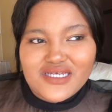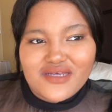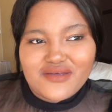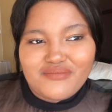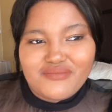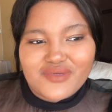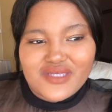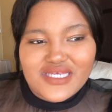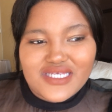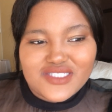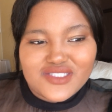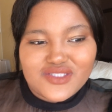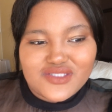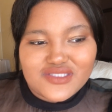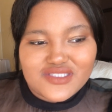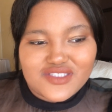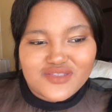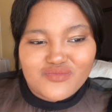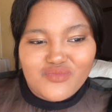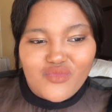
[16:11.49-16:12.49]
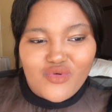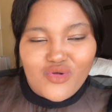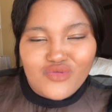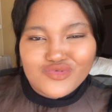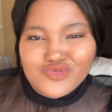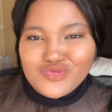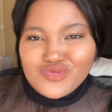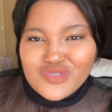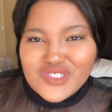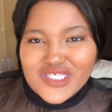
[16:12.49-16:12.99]
Her kids are small,
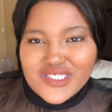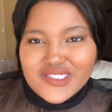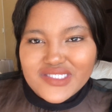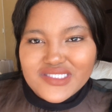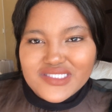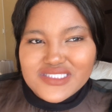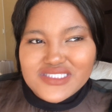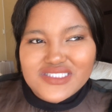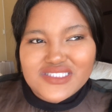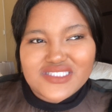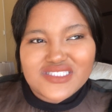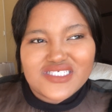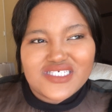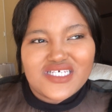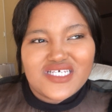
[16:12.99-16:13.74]
two kids.